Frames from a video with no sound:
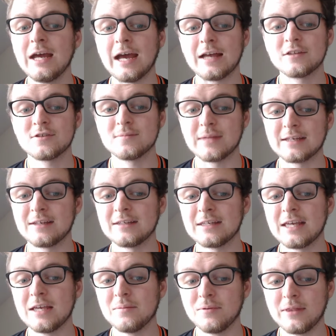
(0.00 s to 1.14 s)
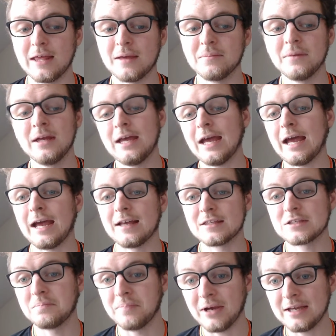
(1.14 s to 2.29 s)
and they can keep them
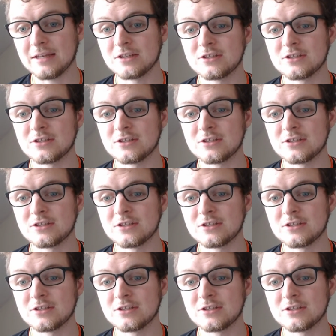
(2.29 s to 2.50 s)
at bay.